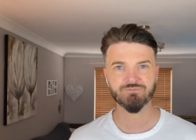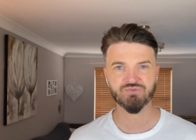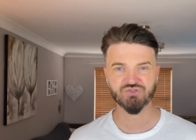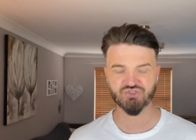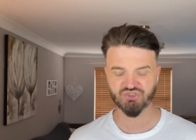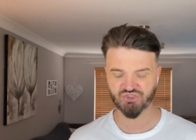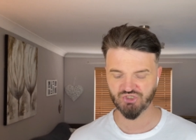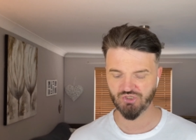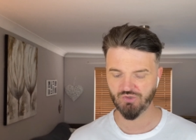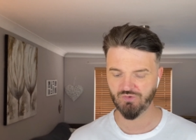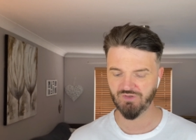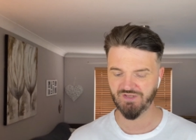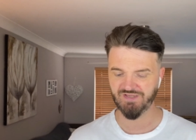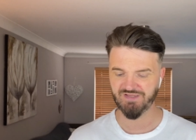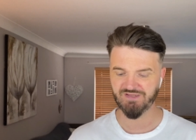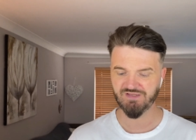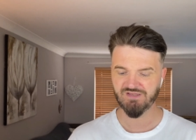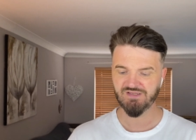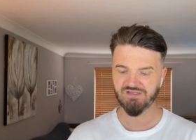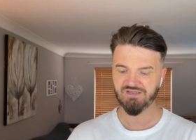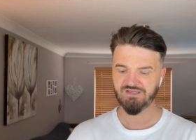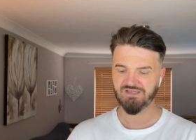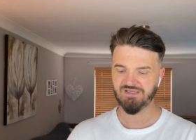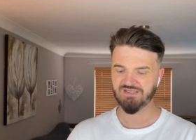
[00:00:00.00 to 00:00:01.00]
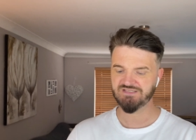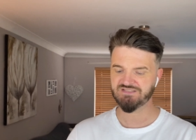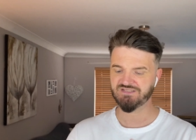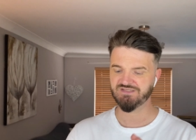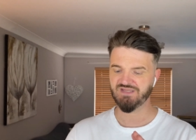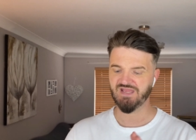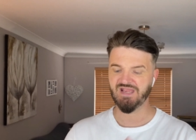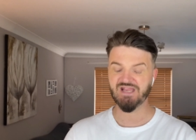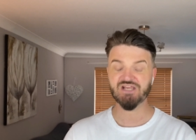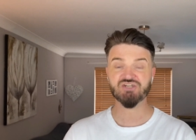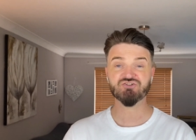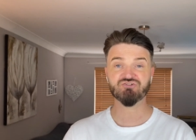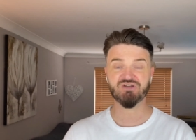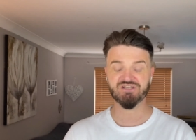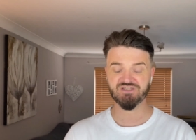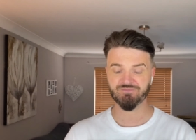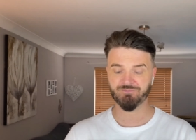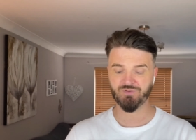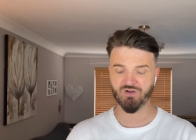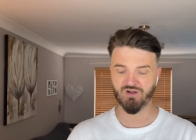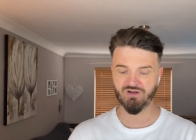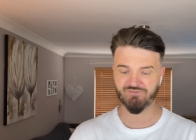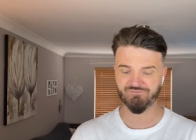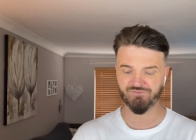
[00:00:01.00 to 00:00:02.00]
patchouli. It's an extract
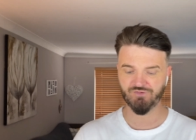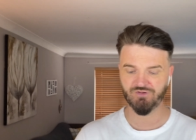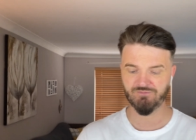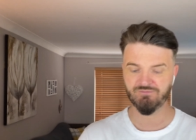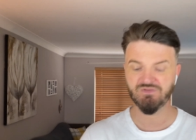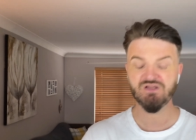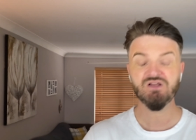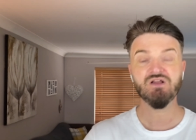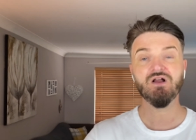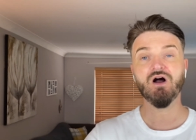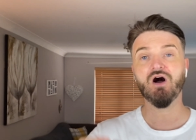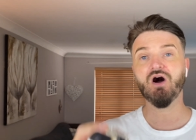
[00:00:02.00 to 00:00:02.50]
de parfum.